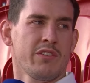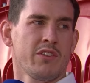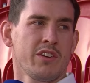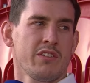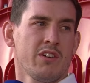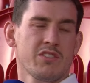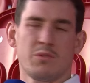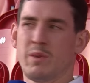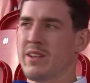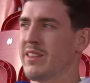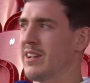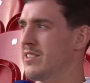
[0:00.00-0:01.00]
You've got to
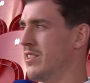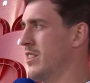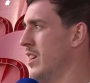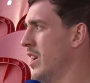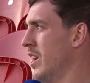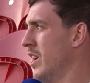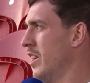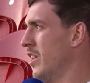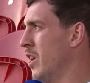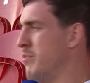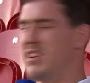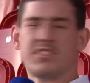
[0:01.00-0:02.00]
win things, and you
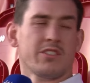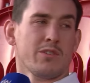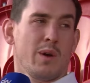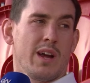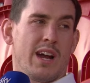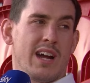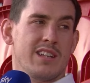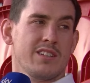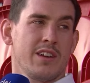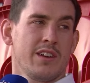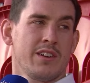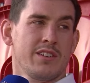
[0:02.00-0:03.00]
know, pressure's quite high
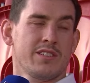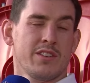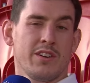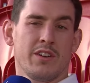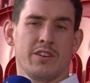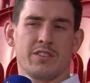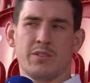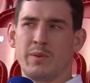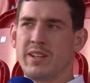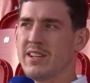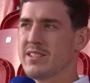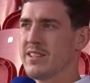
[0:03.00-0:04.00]
to
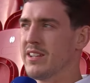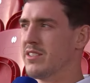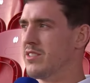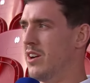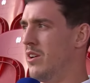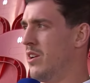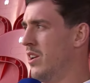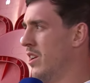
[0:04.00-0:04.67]
win these things. So,